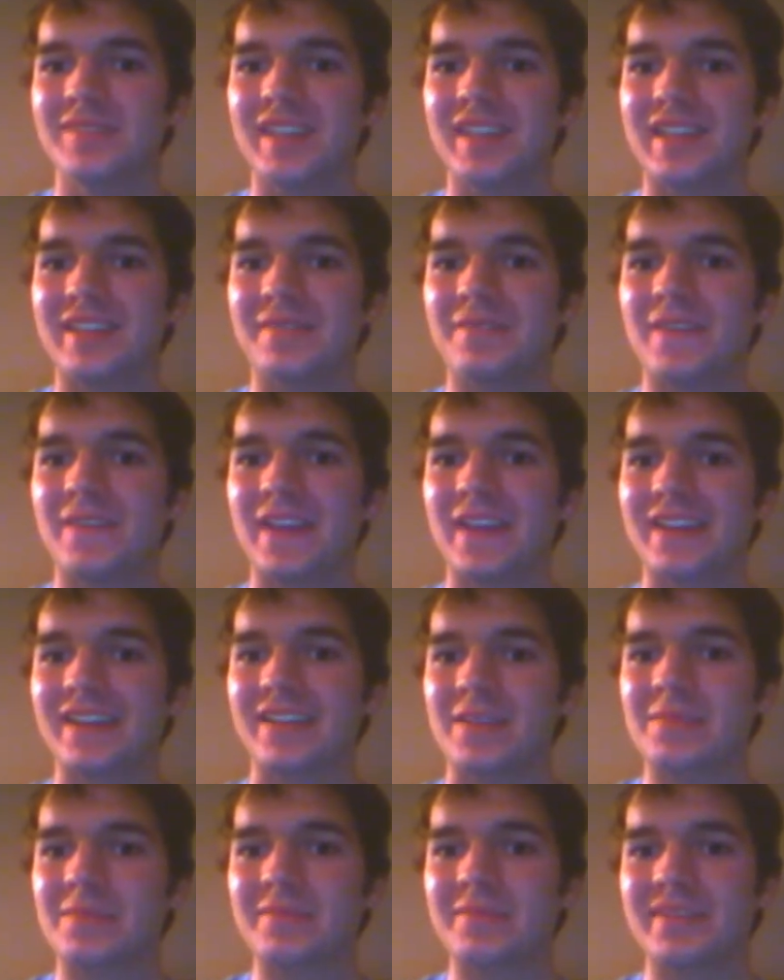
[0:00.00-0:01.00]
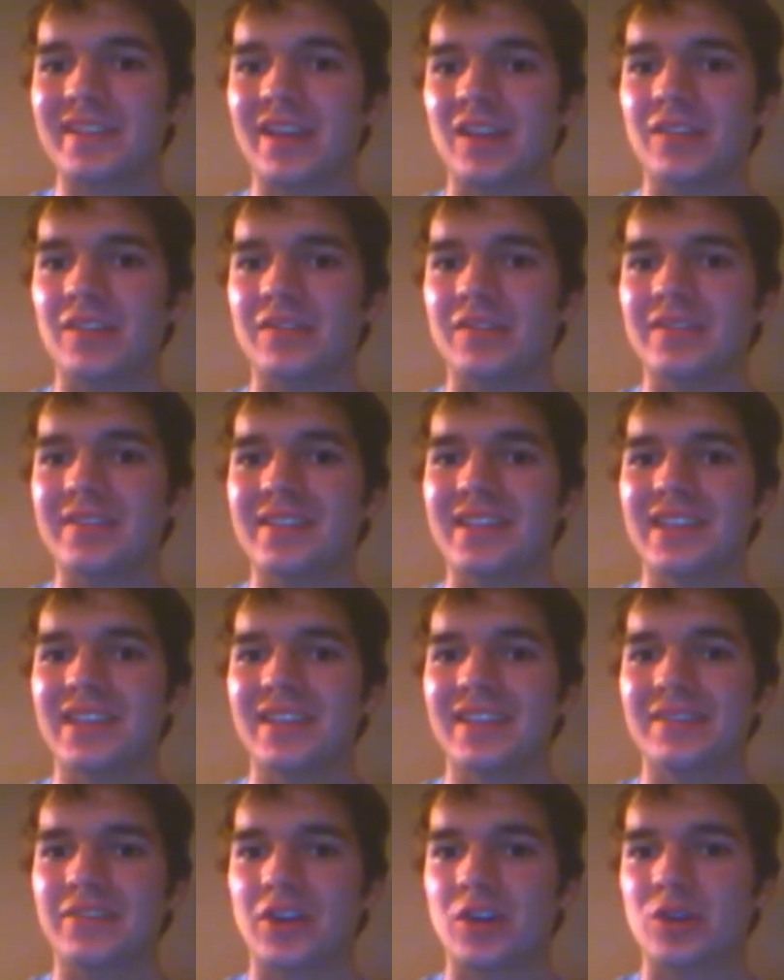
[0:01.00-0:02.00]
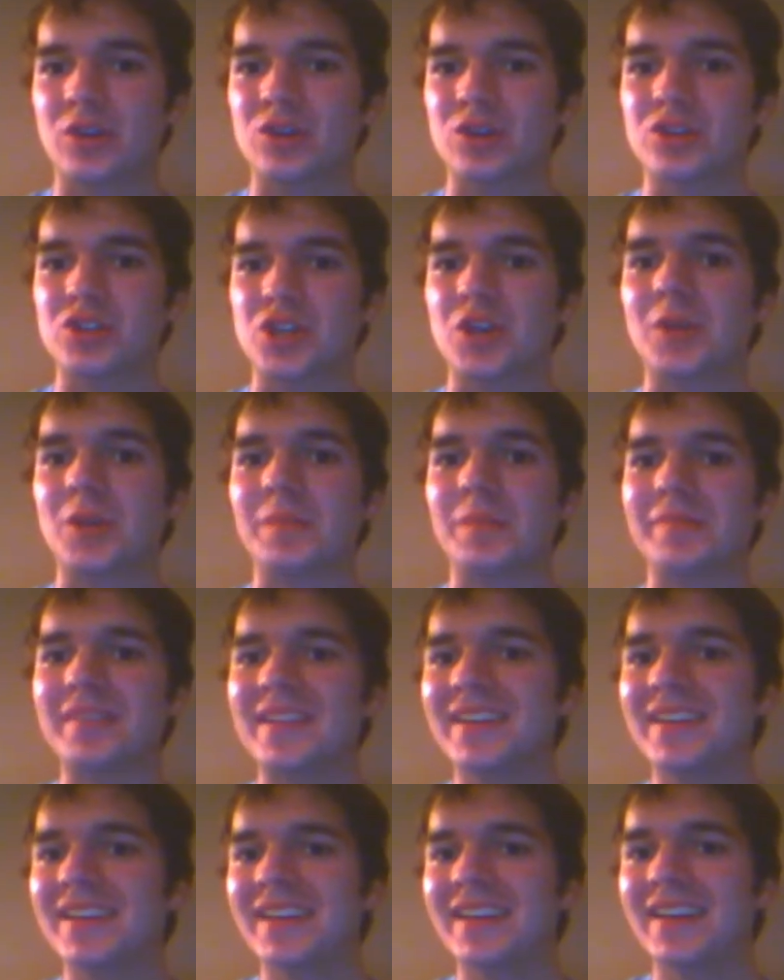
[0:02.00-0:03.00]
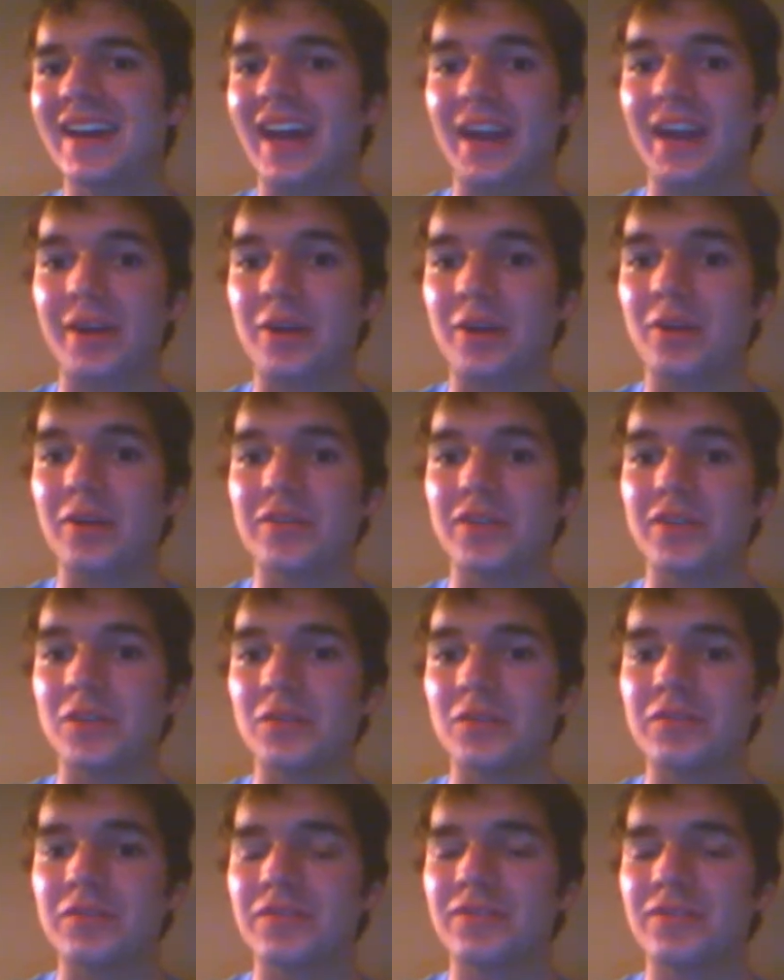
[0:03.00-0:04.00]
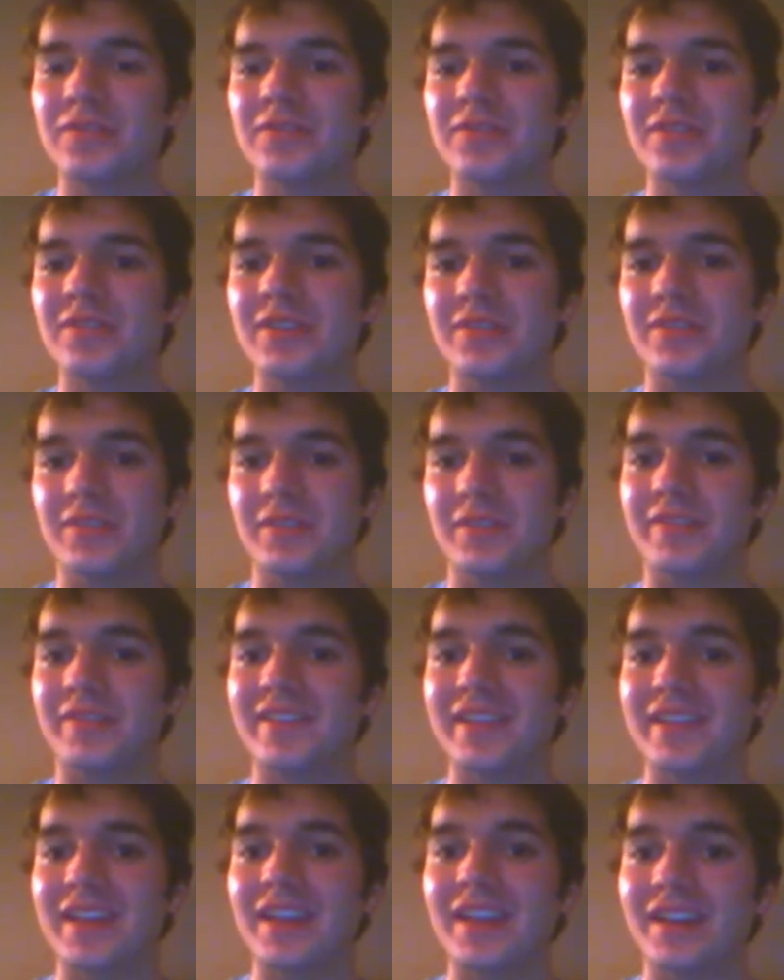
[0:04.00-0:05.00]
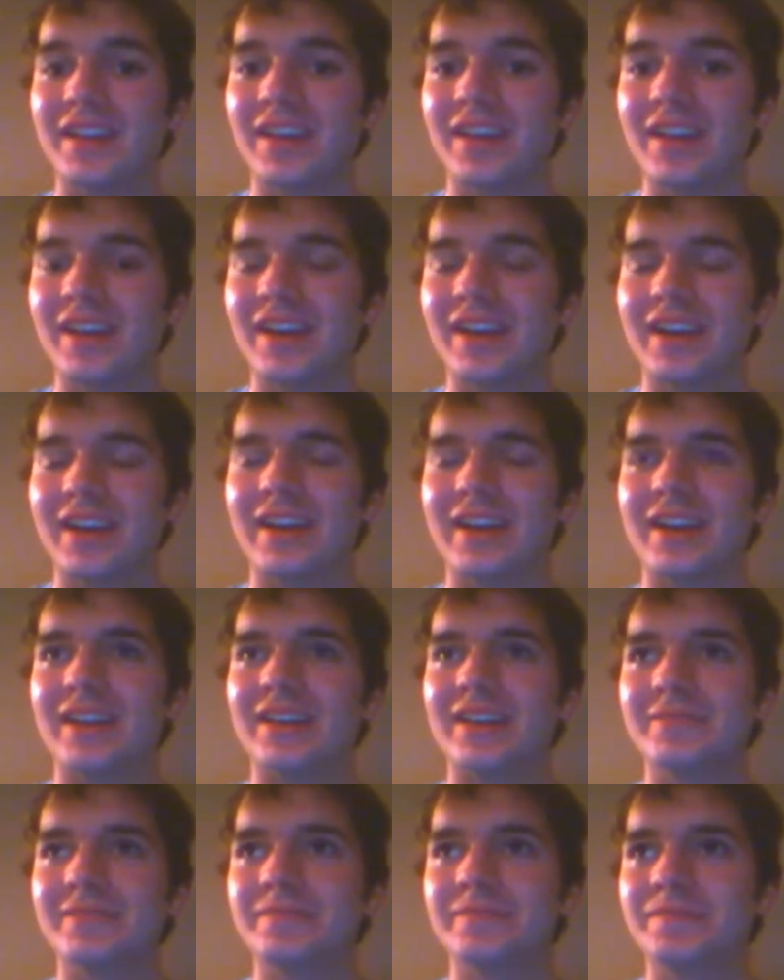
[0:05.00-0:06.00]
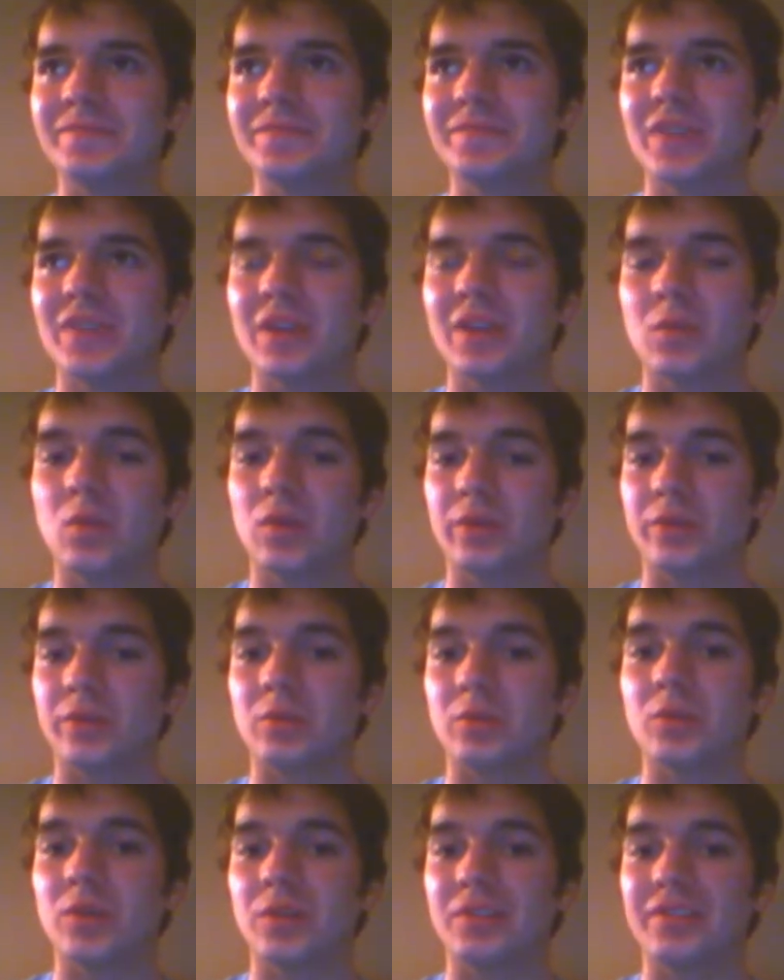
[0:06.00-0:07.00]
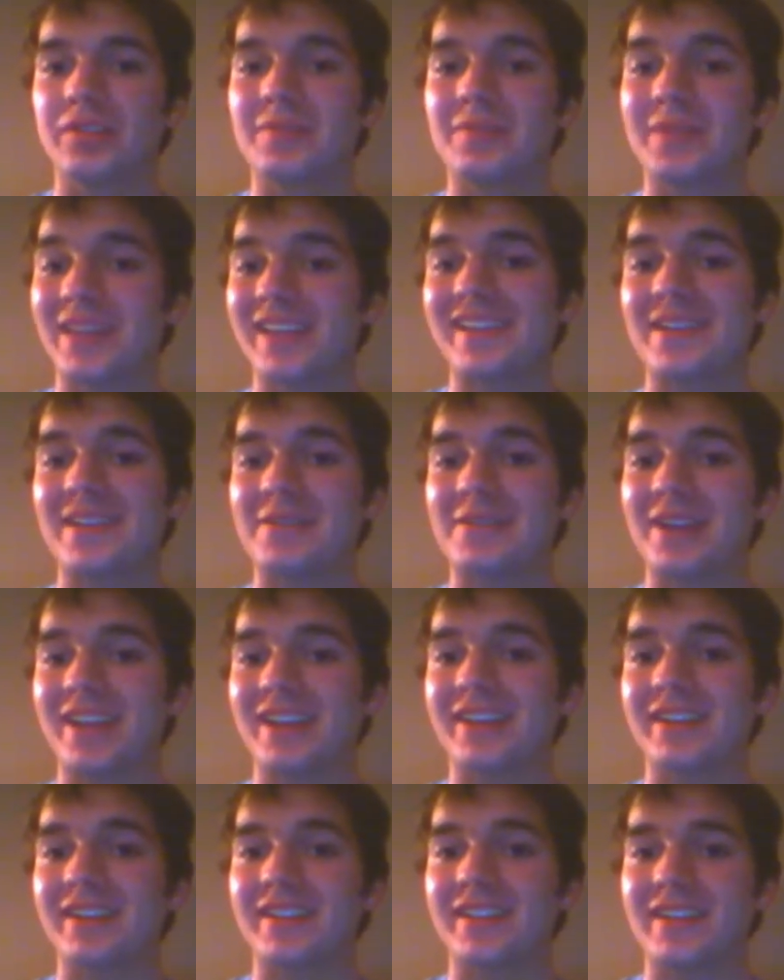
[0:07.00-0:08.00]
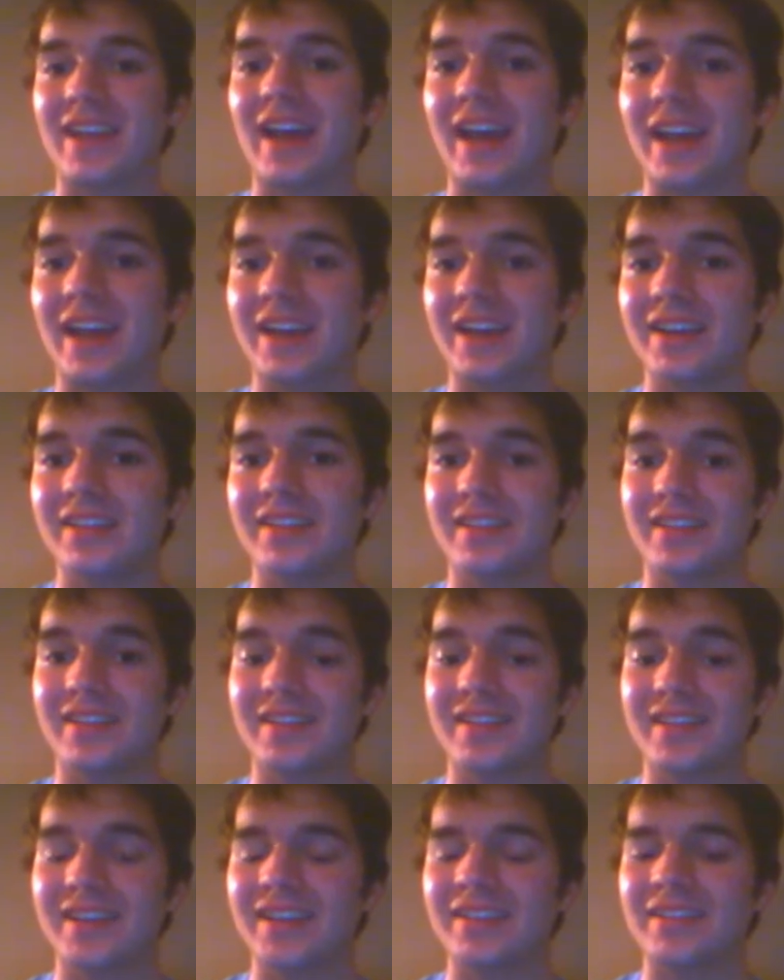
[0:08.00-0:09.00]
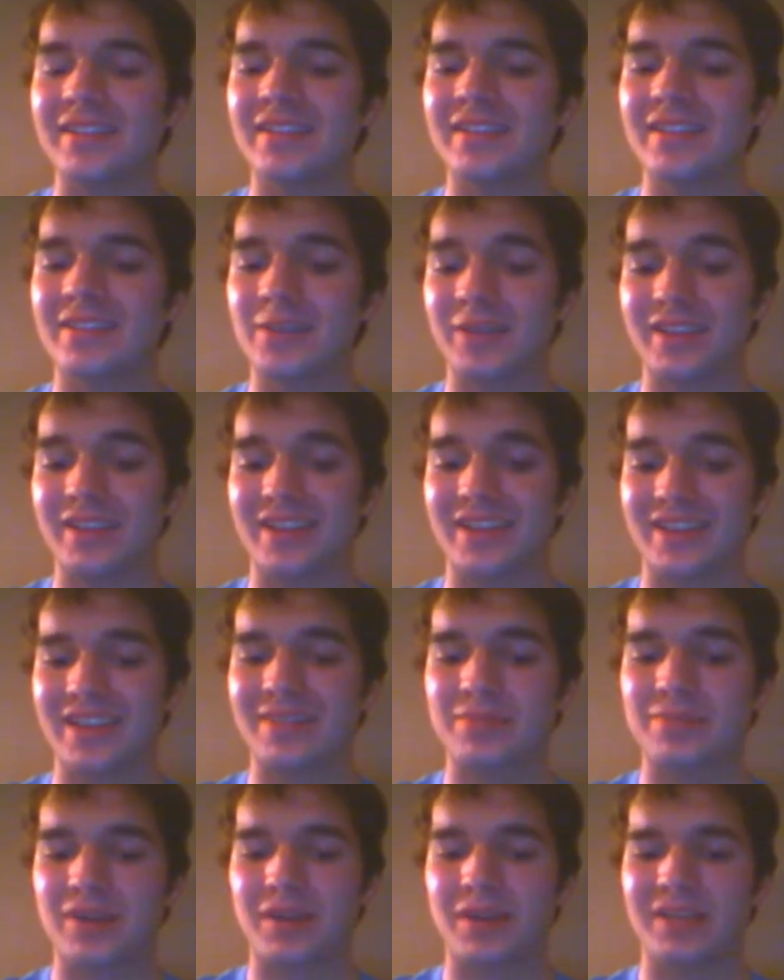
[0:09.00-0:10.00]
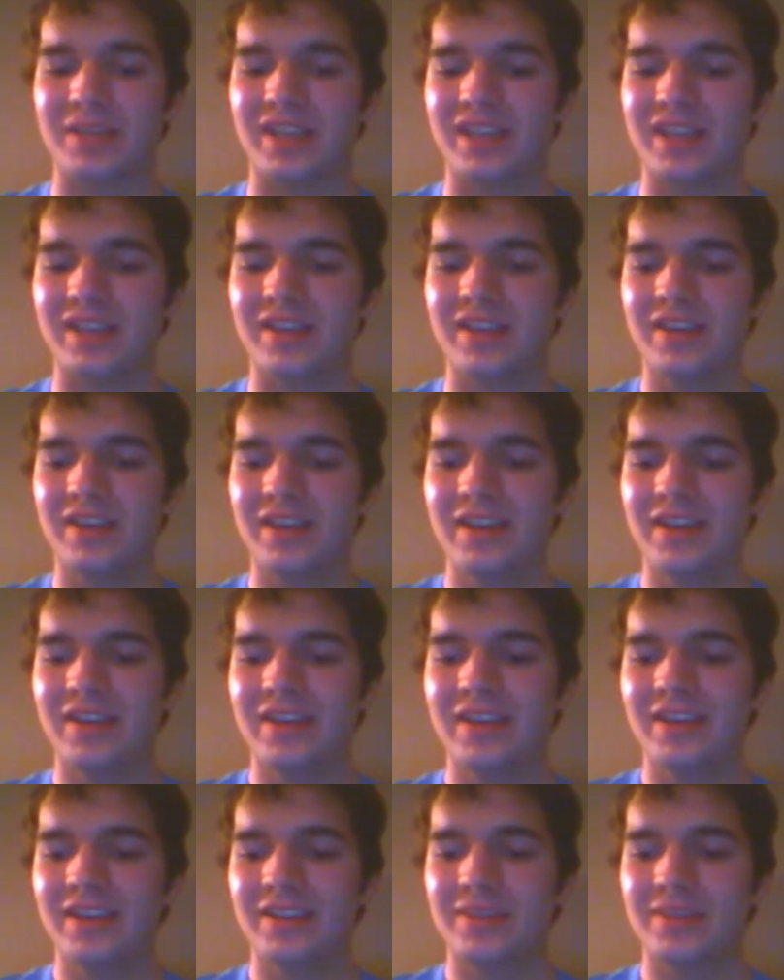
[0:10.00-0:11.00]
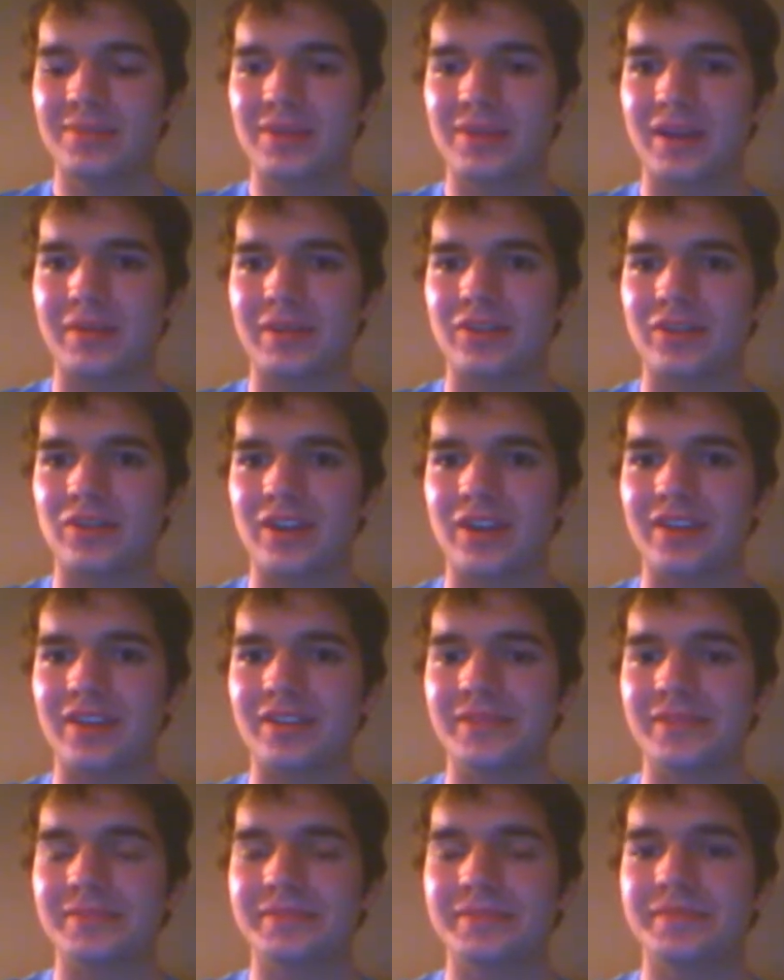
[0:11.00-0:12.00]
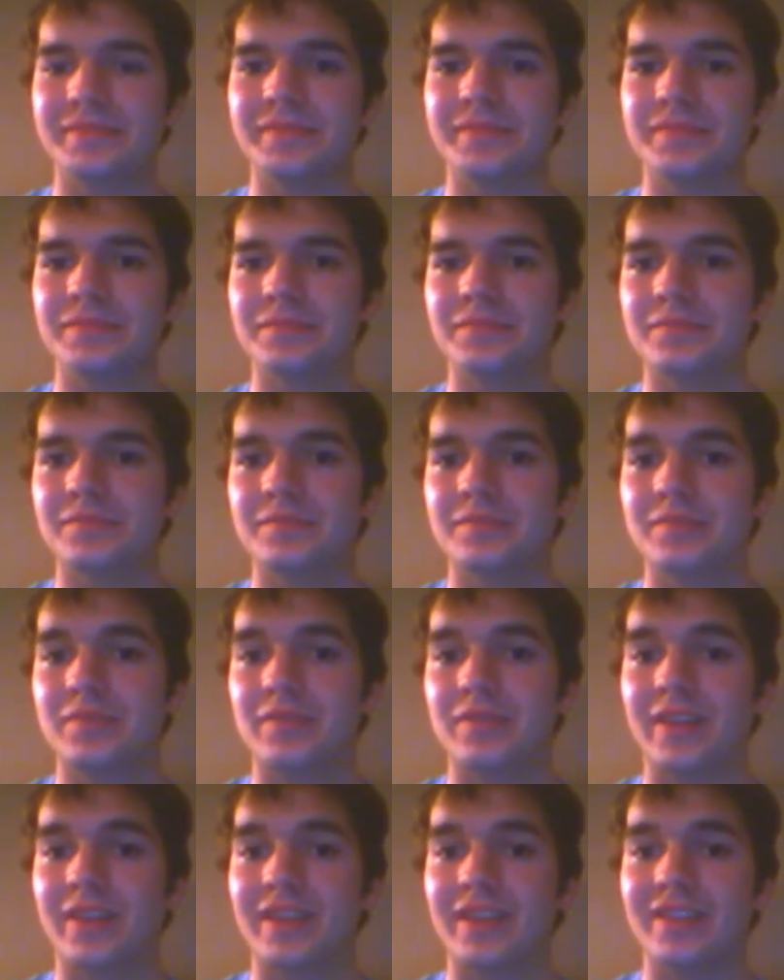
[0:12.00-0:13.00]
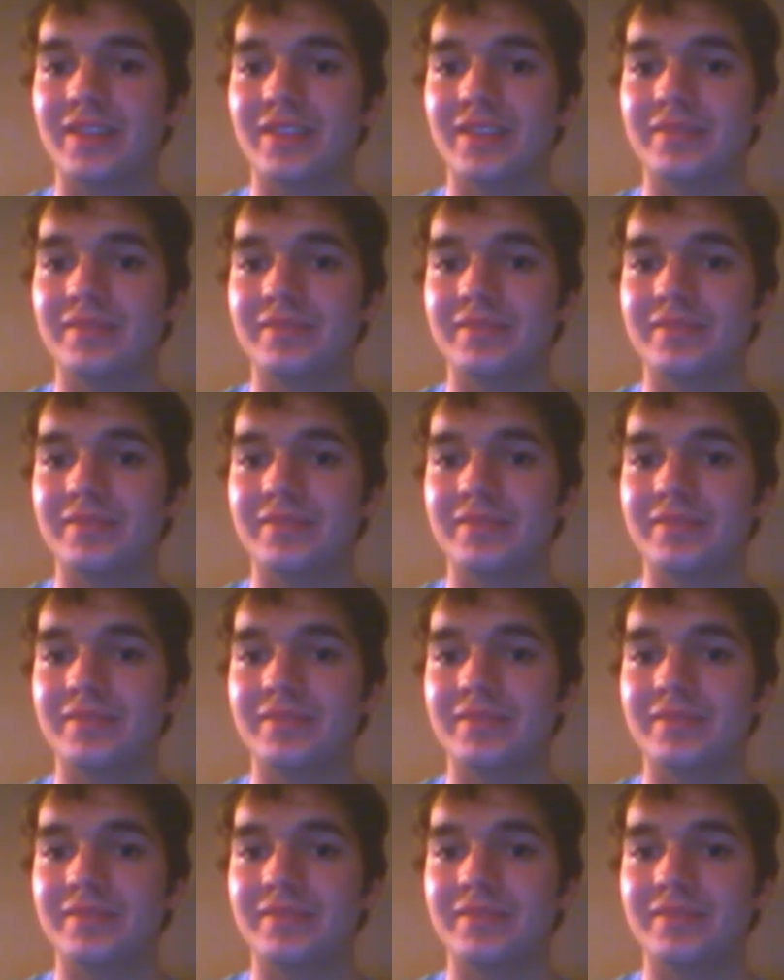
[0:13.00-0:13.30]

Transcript: disinfecting themselves the earth germs. I don't know if you've if you've seen uh, War of the Worlds, but that's how aliens die is disease. So I think that's probably it. Probably trying to prevent